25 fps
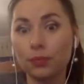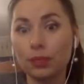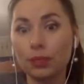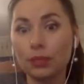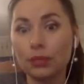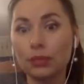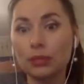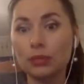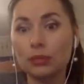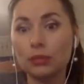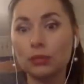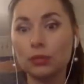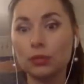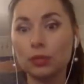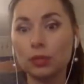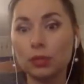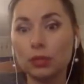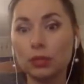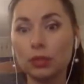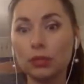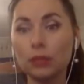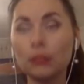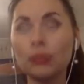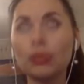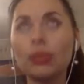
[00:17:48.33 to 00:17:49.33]
That you need
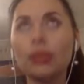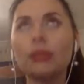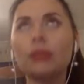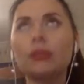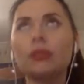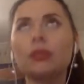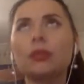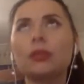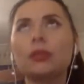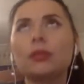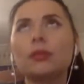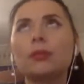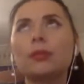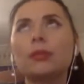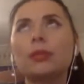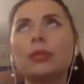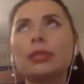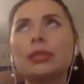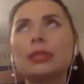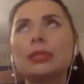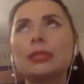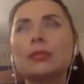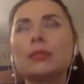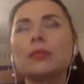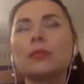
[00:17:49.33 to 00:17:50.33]
him? And
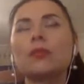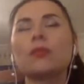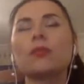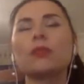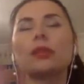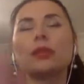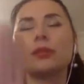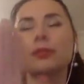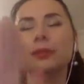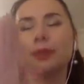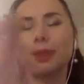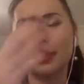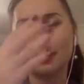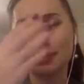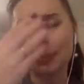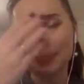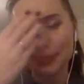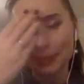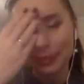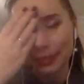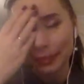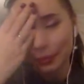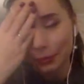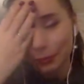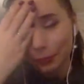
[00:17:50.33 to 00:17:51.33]
please, when you
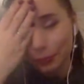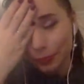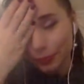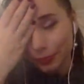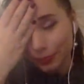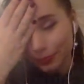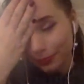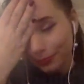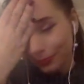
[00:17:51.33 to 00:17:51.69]
ask help,